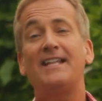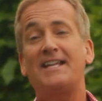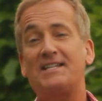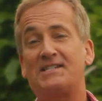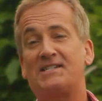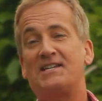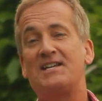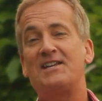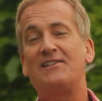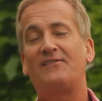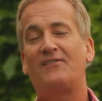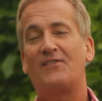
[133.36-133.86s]

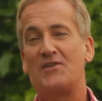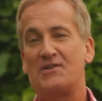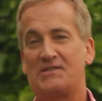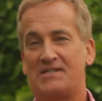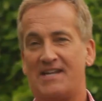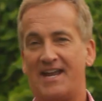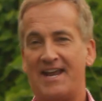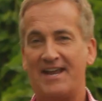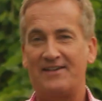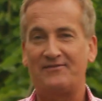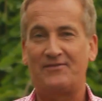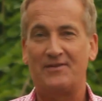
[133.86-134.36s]
let's hear
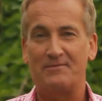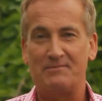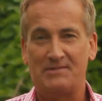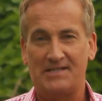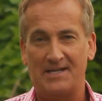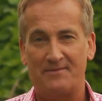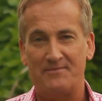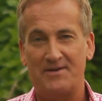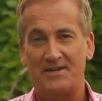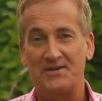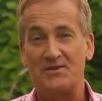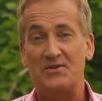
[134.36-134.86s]
firsthand from
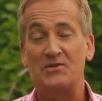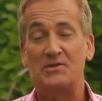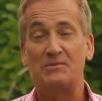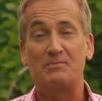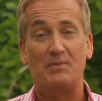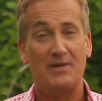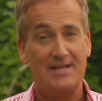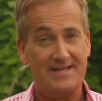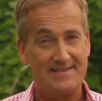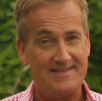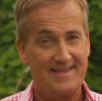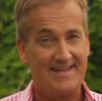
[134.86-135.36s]
someone
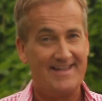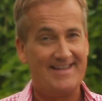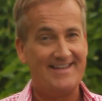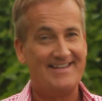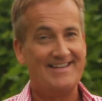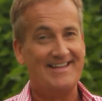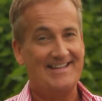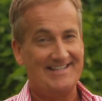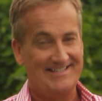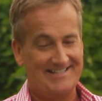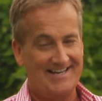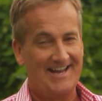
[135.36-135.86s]
who's been
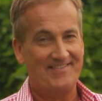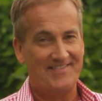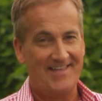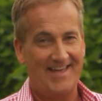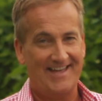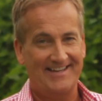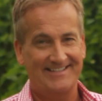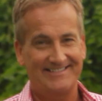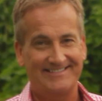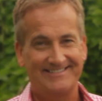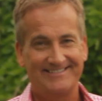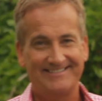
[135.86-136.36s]
there and done
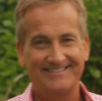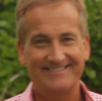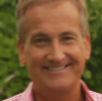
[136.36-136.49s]
that.